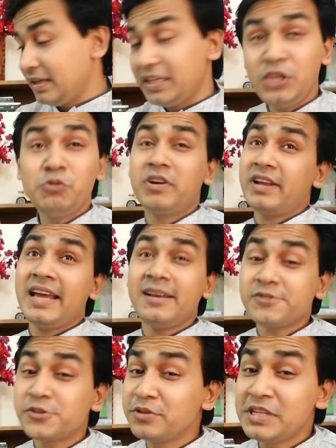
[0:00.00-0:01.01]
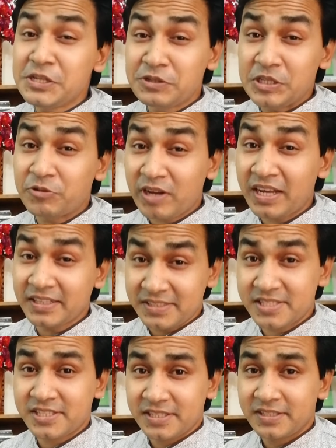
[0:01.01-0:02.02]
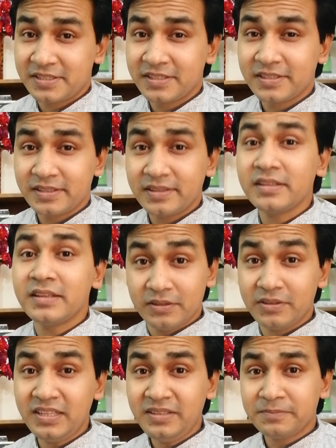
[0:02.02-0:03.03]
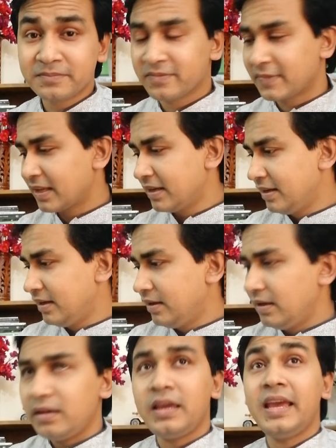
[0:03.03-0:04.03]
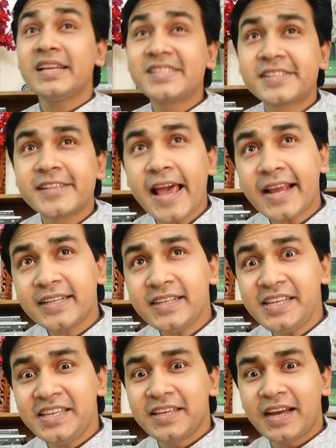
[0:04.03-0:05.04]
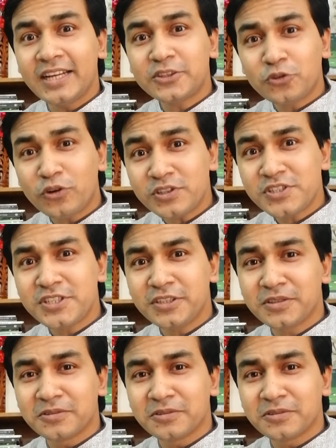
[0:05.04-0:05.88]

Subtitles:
You are absolutely right. Okay, exactly, I thought so.